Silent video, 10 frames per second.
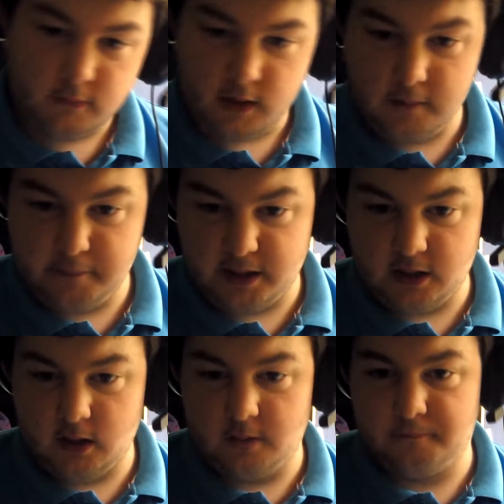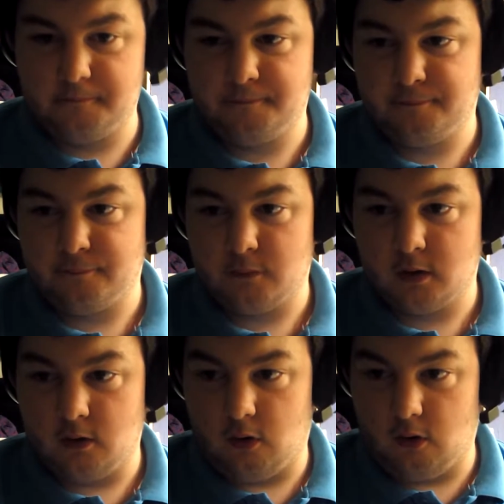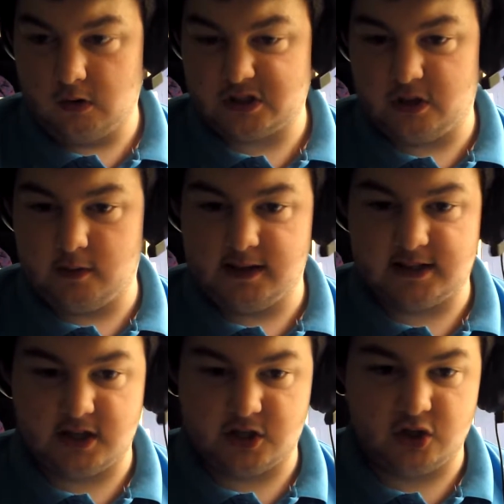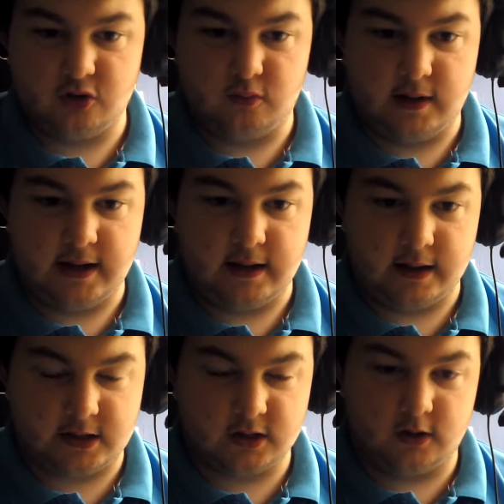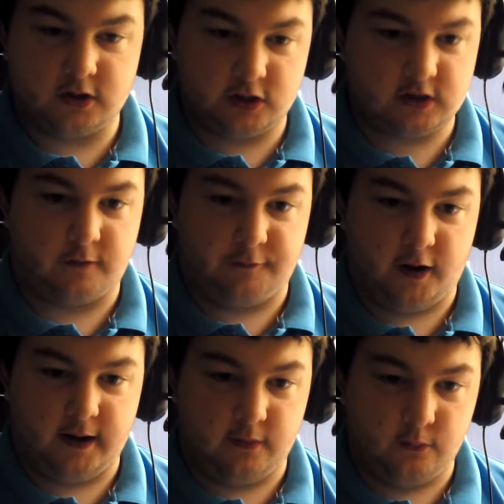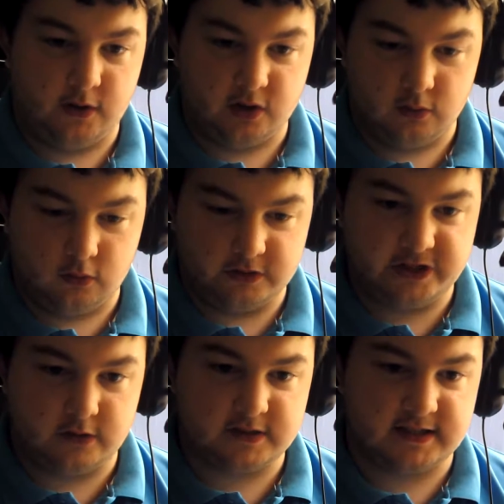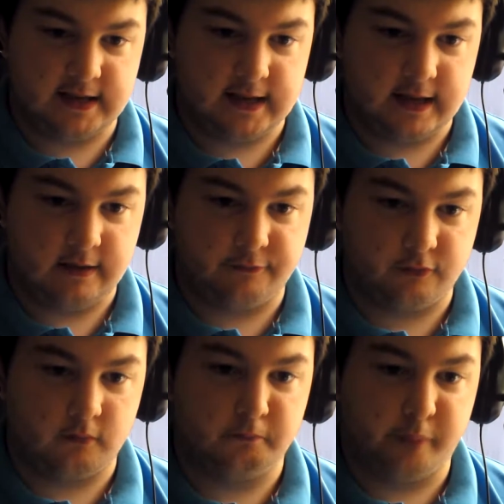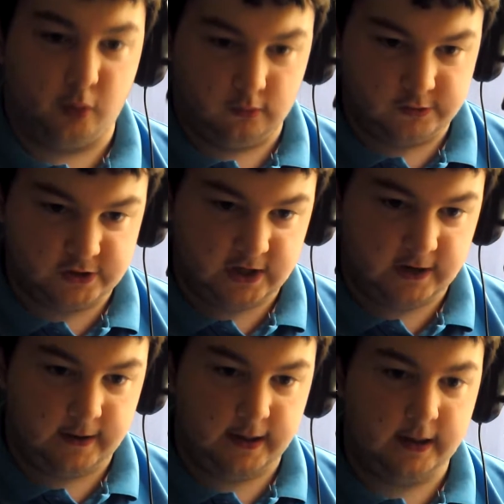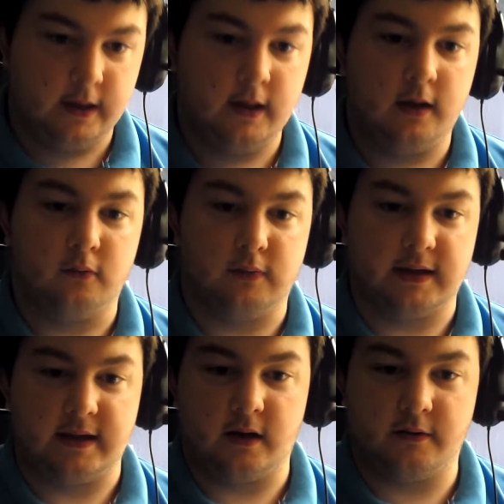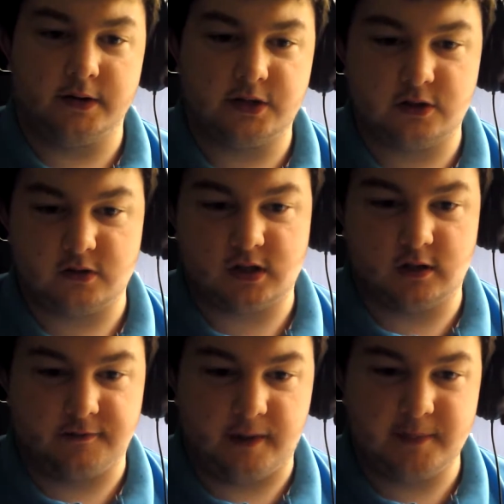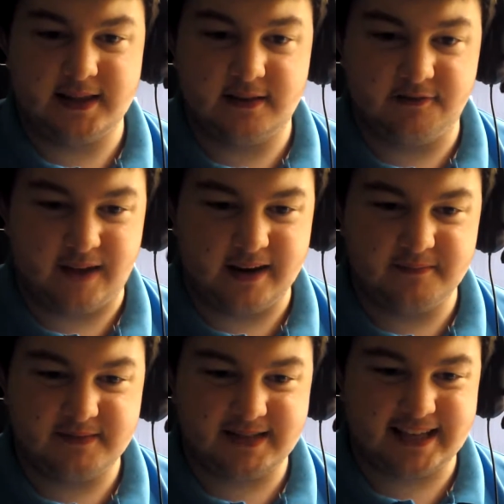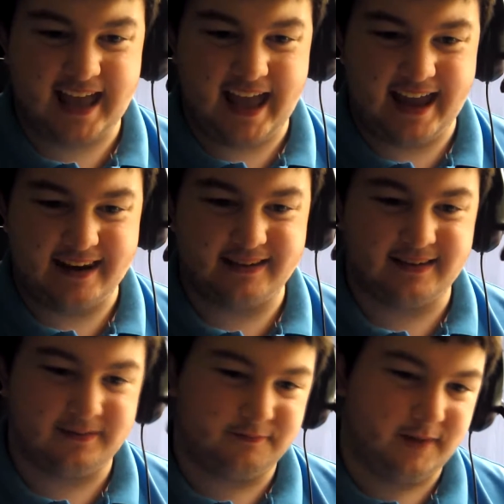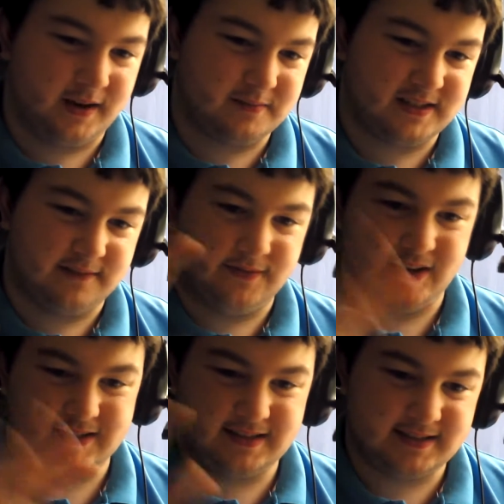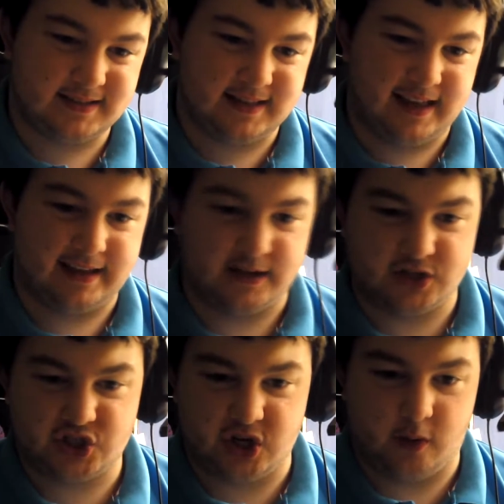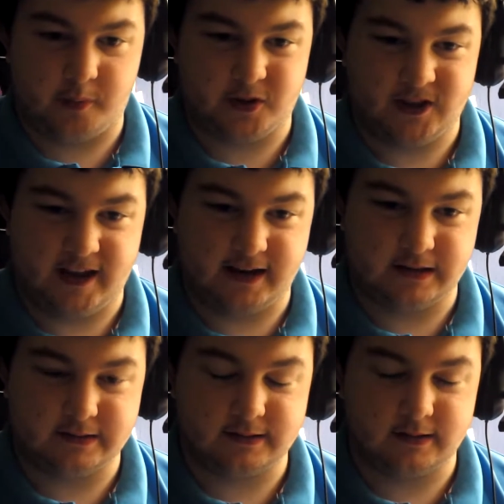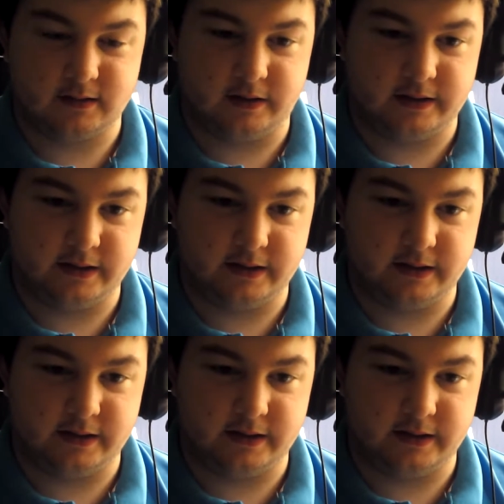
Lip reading: But also in this issue, it's not just the fight, we do also see from Bullseye. We are introduced to the Venoms again, the Venom symbiotes. They show up at the end, and like,